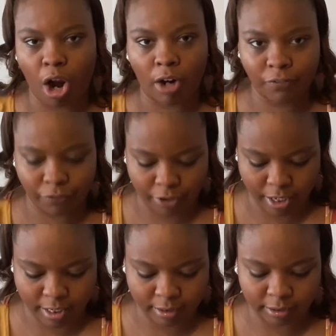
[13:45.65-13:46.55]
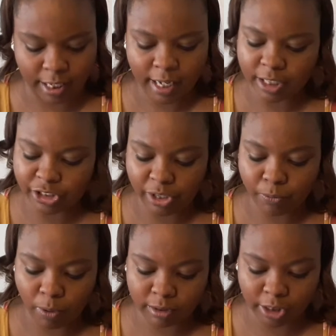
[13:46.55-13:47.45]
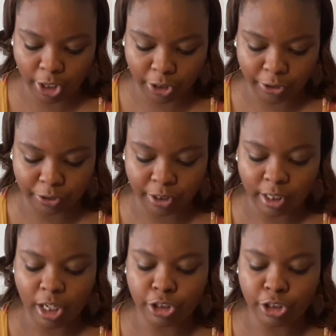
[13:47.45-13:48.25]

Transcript: are friends and she wants her